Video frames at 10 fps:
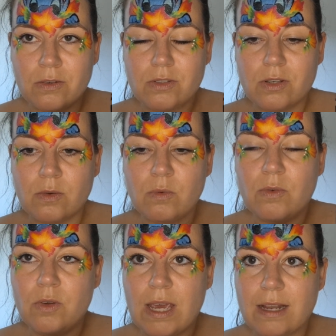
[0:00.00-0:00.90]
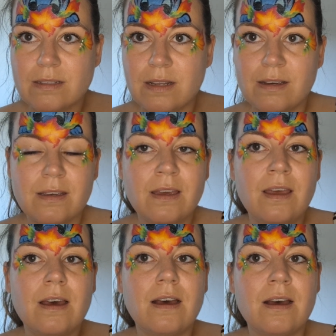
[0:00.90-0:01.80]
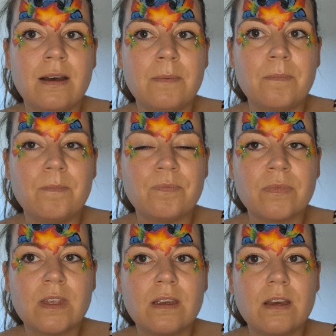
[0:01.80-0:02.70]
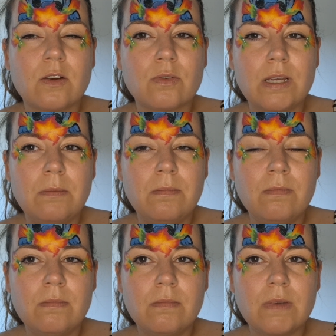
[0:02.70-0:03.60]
So if you get like a cream